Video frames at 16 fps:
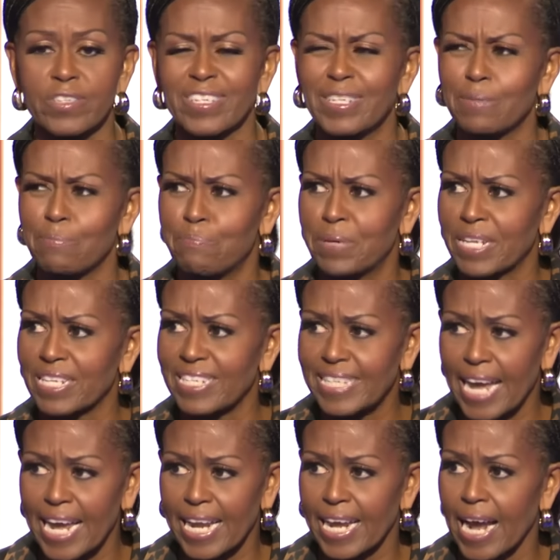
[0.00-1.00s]
and
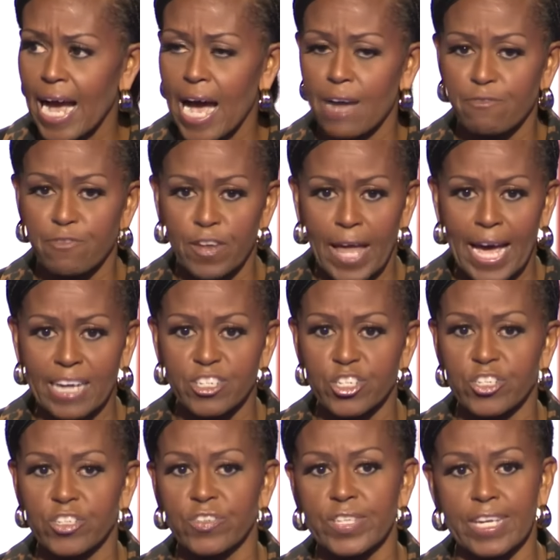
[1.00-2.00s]
debilitating hot
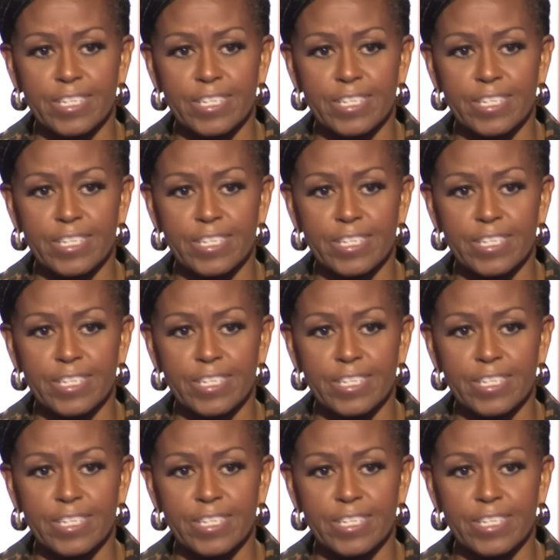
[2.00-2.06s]
flashes